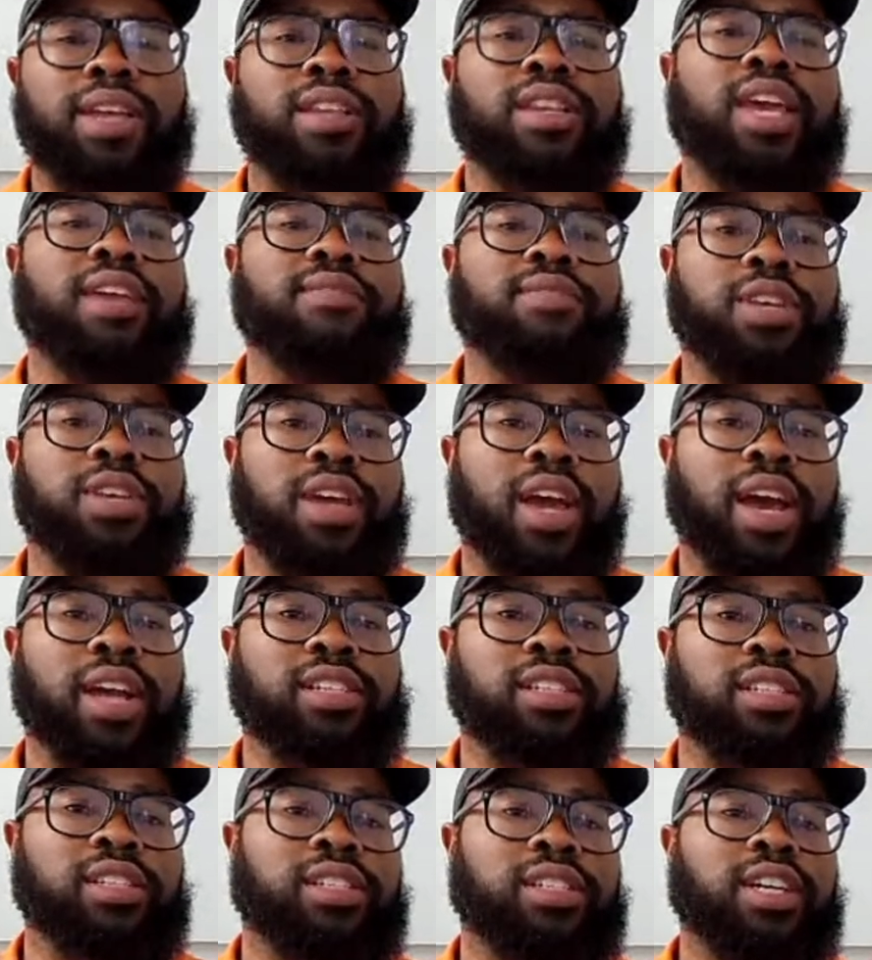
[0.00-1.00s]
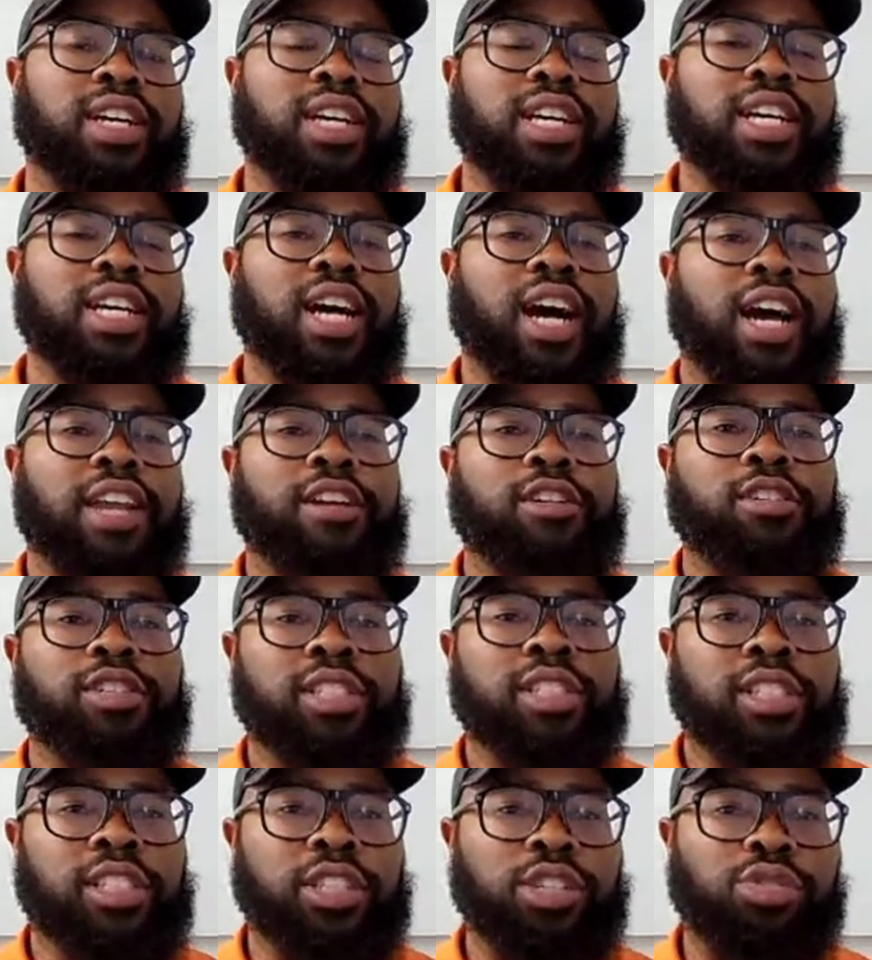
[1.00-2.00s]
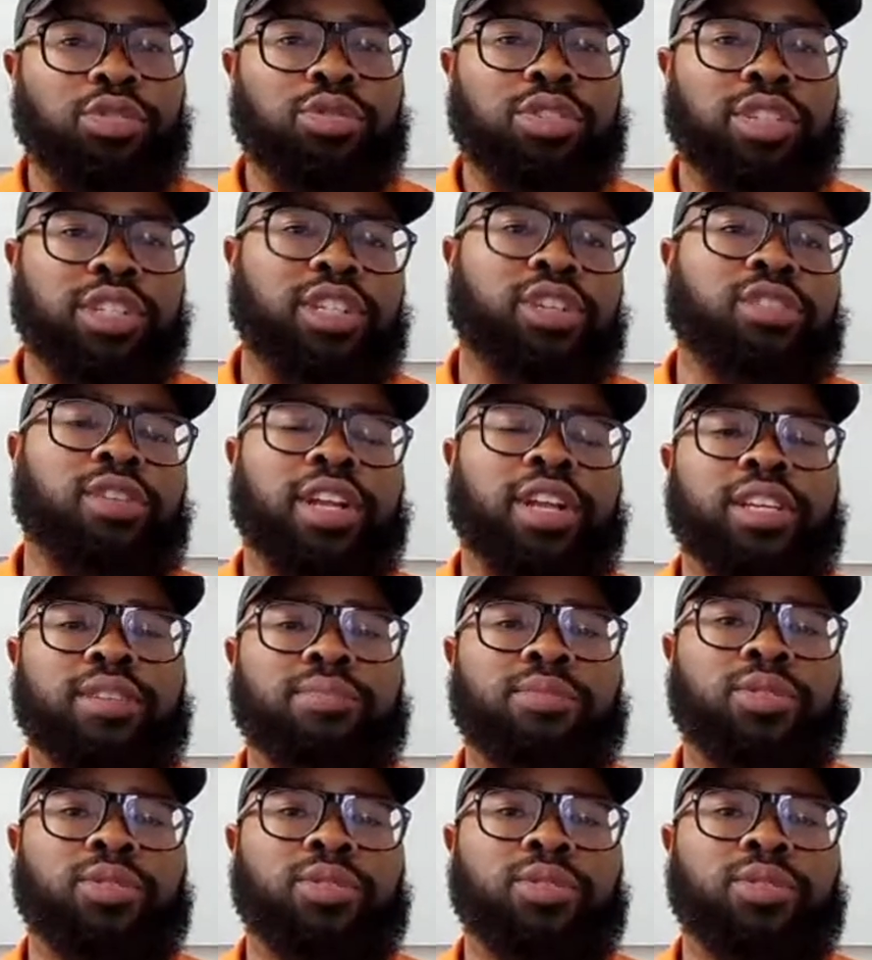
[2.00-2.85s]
not in Navy actually. I know it's huge in the credit